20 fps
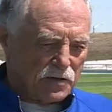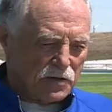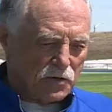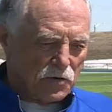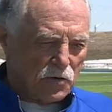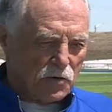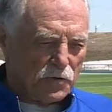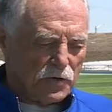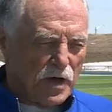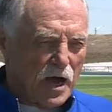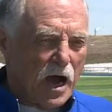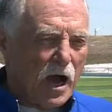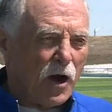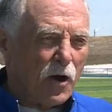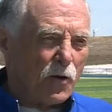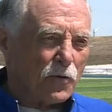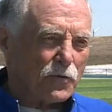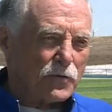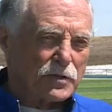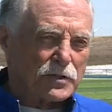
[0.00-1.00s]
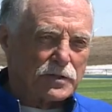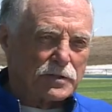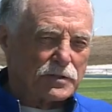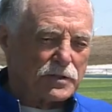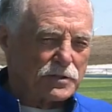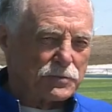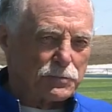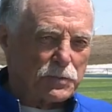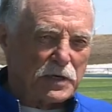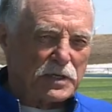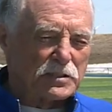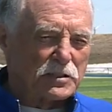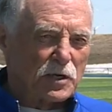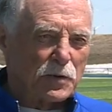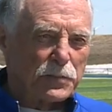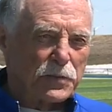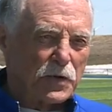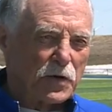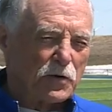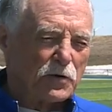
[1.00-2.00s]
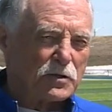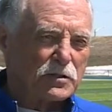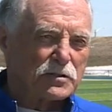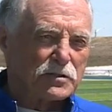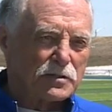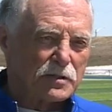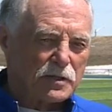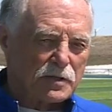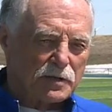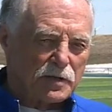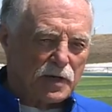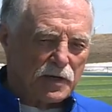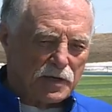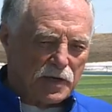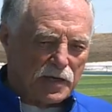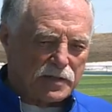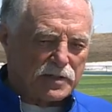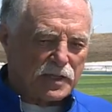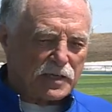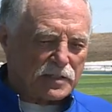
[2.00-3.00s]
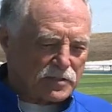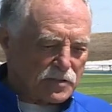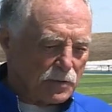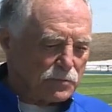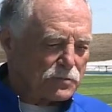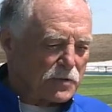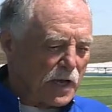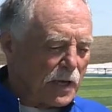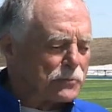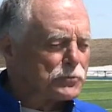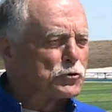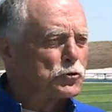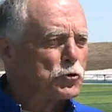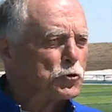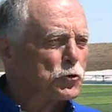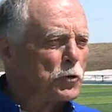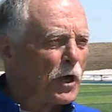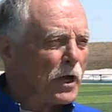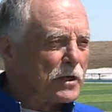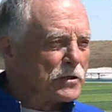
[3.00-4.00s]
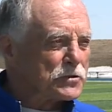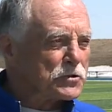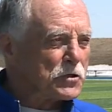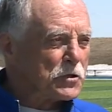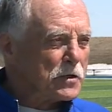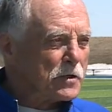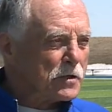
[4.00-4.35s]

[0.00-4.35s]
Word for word: you know, now th this place up here is, uh, I think, sometimes too nice